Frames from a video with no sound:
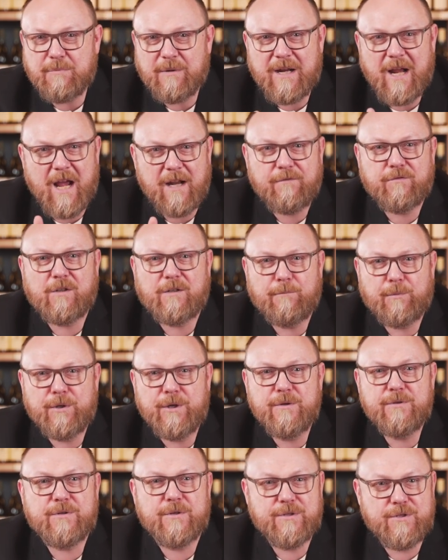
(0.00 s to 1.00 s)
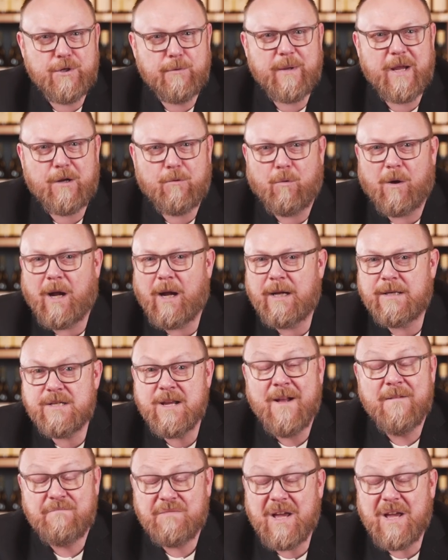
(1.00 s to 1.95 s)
but a handful of producers do make wines